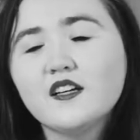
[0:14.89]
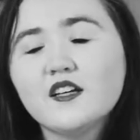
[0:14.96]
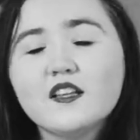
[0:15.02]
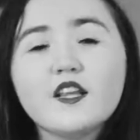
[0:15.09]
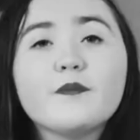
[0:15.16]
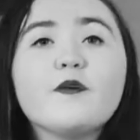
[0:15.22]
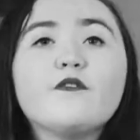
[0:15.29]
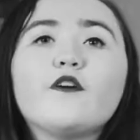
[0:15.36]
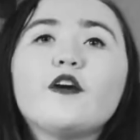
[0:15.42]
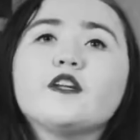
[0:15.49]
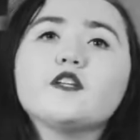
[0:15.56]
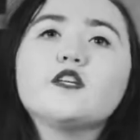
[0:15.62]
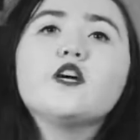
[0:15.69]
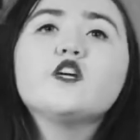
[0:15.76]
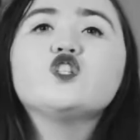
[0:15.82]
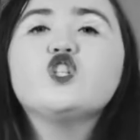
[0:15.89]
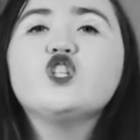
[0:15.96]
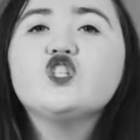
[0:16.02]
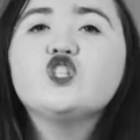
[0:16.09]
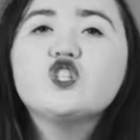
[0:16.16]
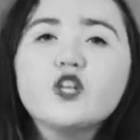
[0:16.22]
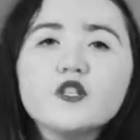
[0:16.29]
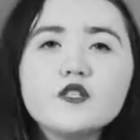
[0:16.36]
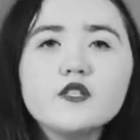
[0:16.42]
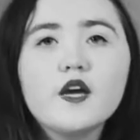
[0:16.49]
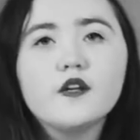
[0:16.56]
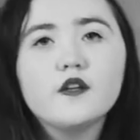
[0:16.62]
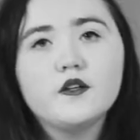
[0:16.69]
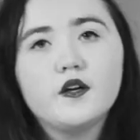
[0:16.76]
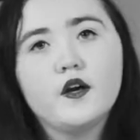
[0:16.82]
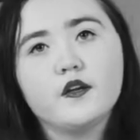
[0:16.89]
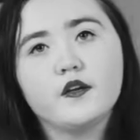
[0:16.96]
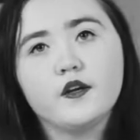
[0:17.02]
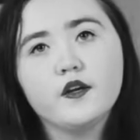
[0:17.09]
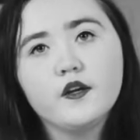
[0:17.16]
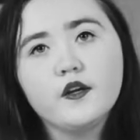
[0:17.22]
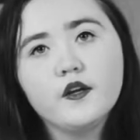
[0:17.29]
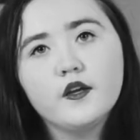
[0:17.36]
Like my friend, she just had a daughter.